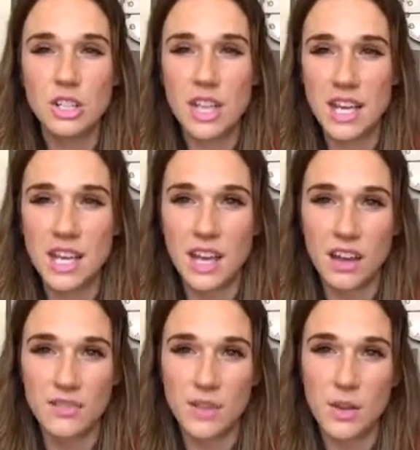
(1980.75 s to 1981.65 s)
you're taking
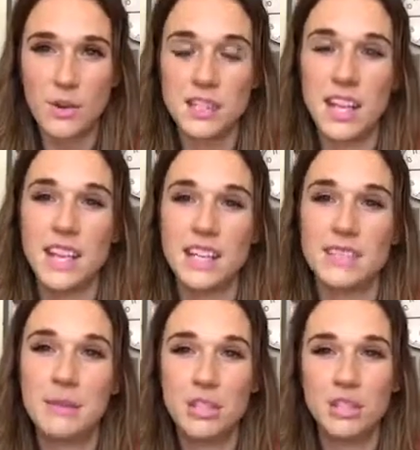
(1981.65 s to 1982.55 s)
care of you and taking
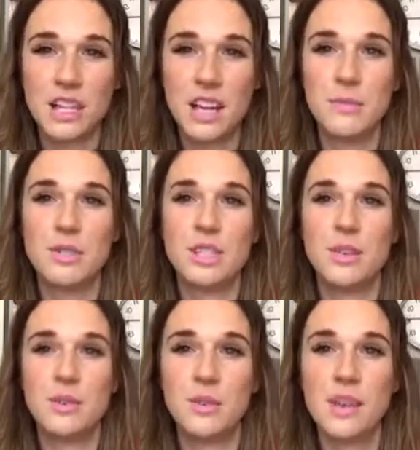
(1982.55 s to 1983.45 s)
special time
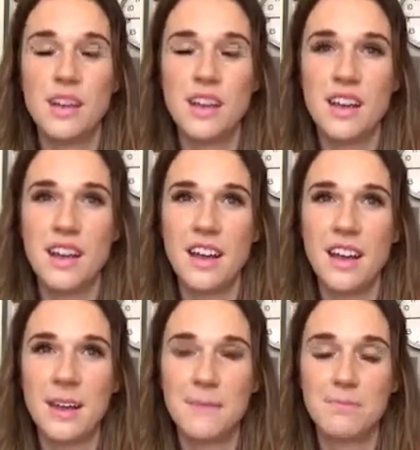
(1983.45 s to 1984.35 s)
to
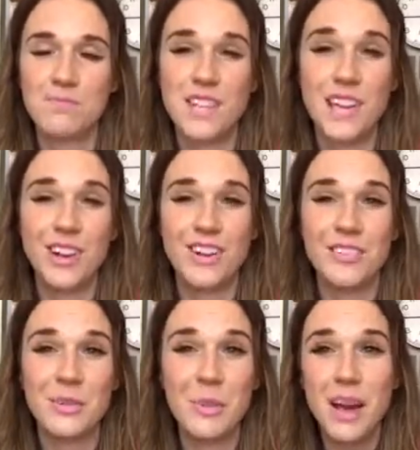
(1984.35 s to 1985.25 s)
take care of
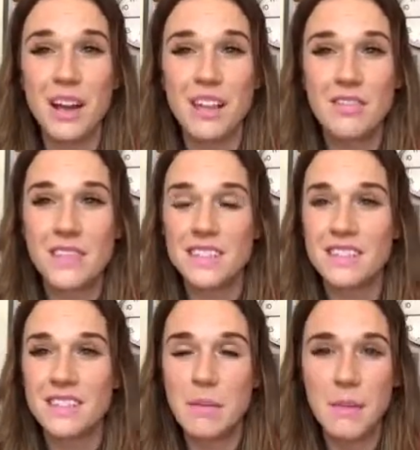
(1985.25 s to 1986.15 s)
your body,
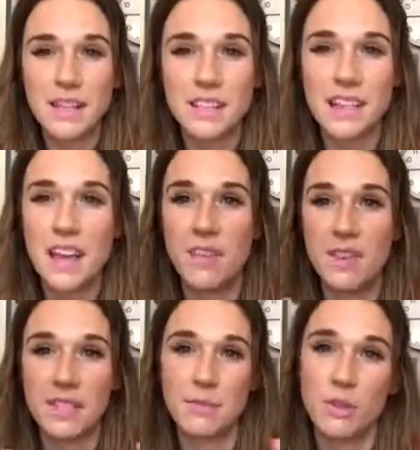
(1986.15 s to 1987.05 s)
physically, mentally,
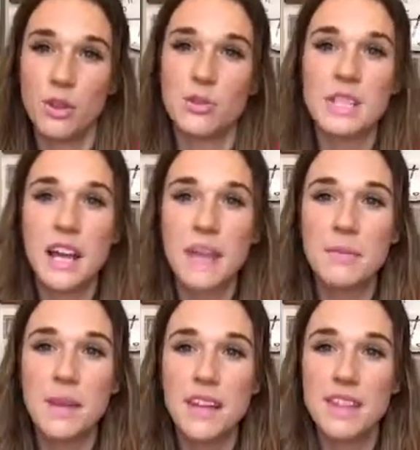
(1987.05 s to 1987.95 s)
having some alone
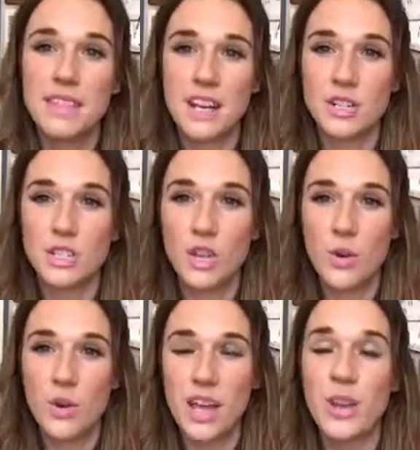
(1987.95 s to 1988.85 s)
time,
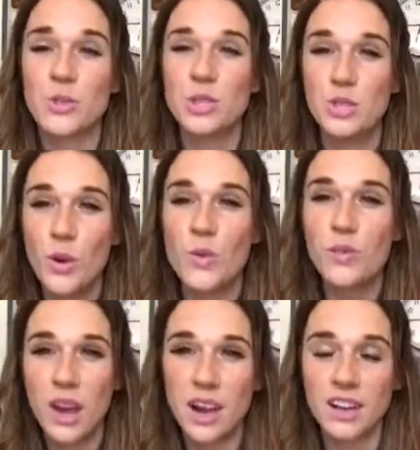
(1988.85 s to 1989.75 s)
it goes so
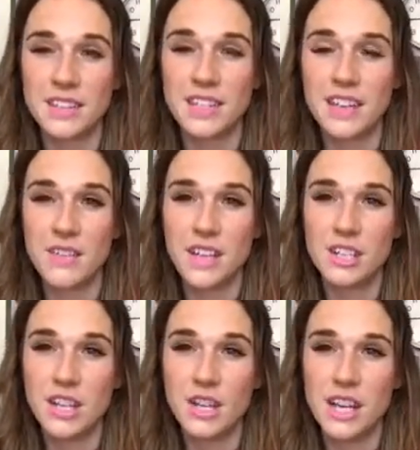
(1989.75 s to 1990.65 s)
far to giving
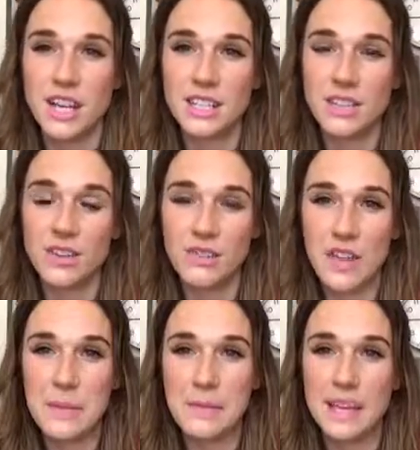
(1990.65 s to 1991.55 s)
to your kids and your
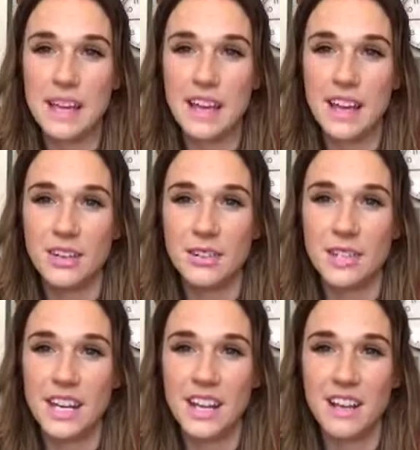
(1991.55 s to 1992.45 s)
family and
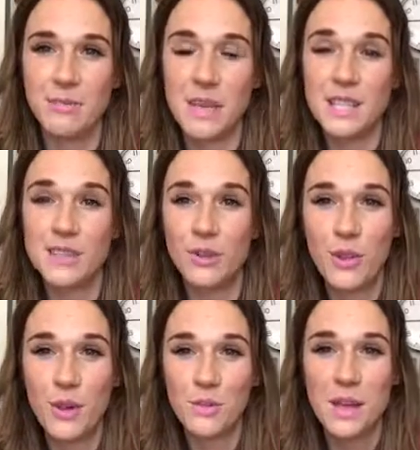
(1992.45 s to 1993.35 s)
creating a peaceful
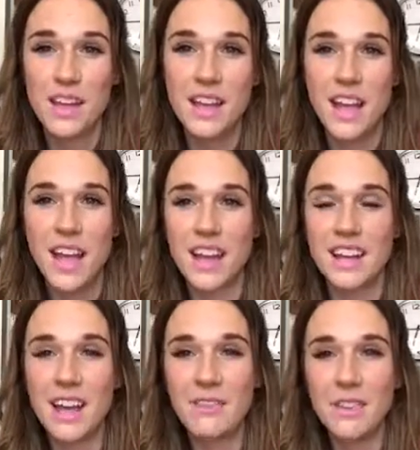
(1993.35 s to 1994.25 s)
home.
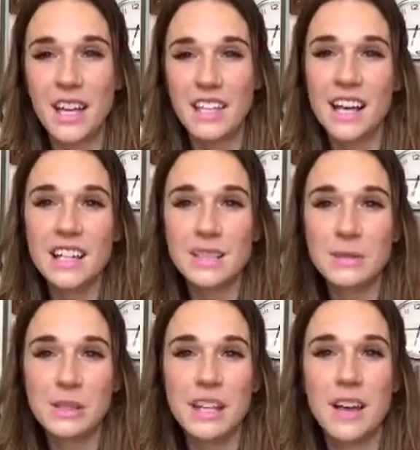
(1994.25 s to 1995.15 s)
And I feel like that's
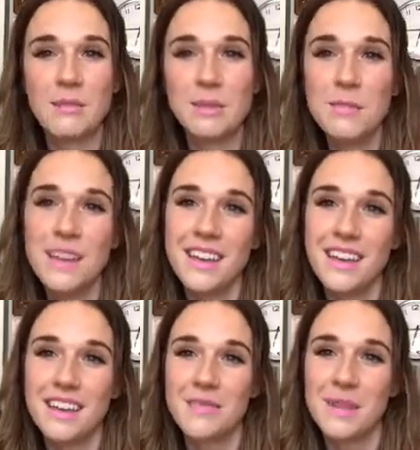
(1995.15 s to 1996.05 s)
really helped
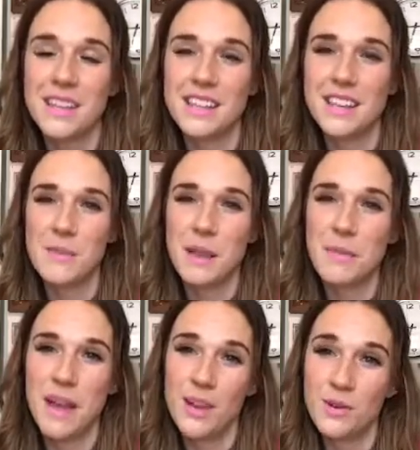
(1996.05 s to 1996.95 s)
me with keeping
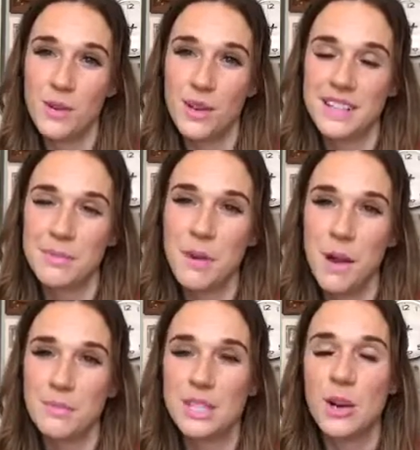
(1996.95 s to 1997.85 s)
my cool as a
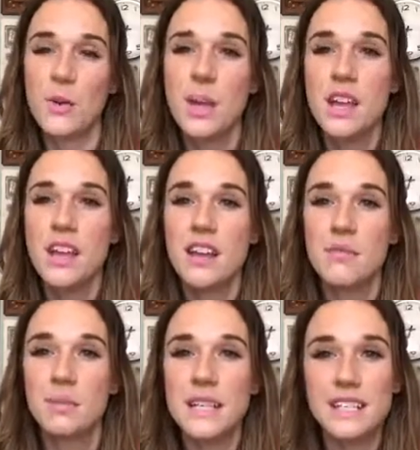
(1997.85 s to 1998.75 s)
mom. So
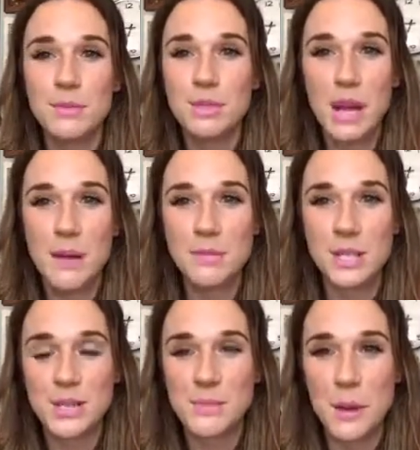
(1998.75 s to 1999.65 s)
please subscribe
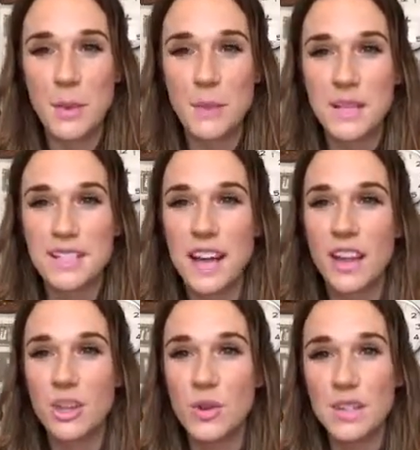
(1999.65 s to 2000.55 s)
to My Mommy
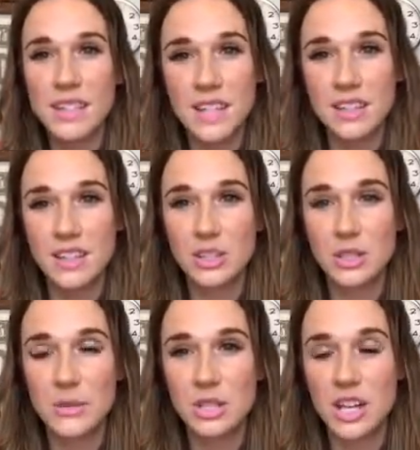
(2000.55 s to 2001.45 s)
Style. You can see in the
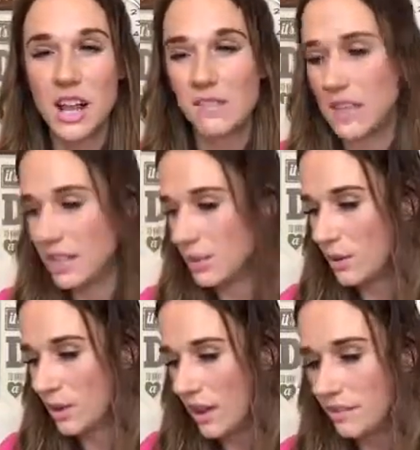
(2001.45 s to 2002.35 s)
description, I've linked
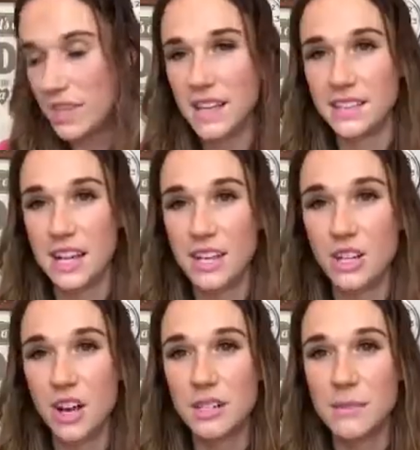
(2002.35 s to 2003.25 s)
to a lot of things that I
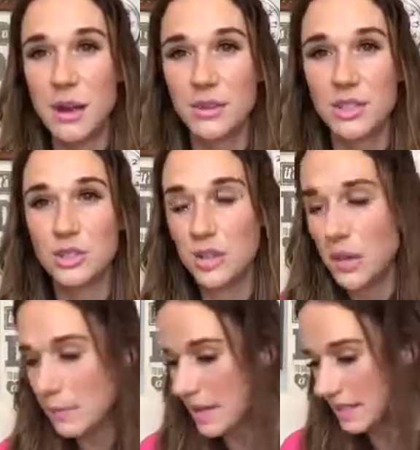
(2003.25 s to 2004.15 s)
talked about, the
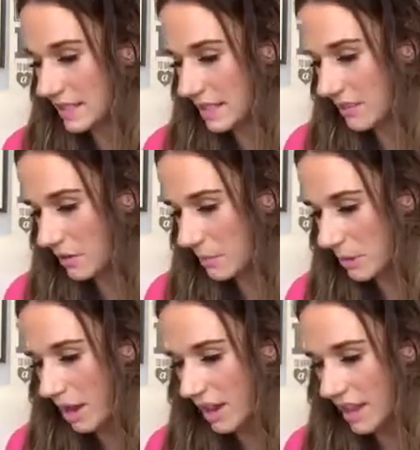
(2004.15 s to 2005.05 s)
trail mix, the different
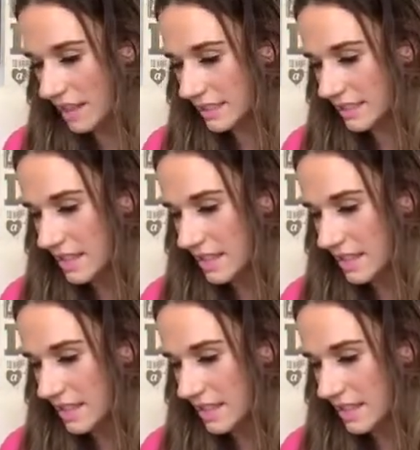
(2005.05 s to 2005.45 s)
products,